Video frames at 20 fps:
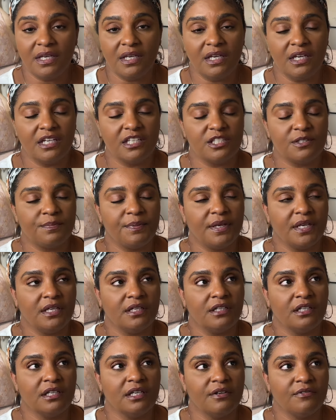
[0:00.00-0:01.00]
It's
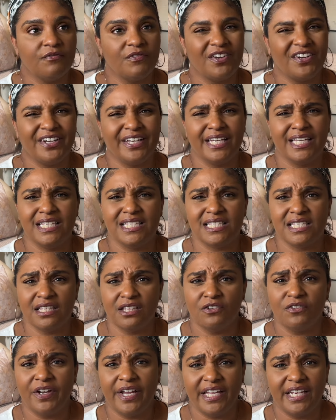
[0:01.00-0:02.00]
been very
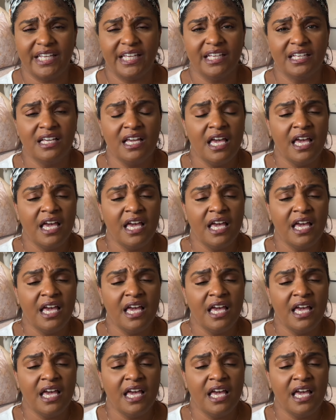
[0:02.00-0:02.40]
exhilarating.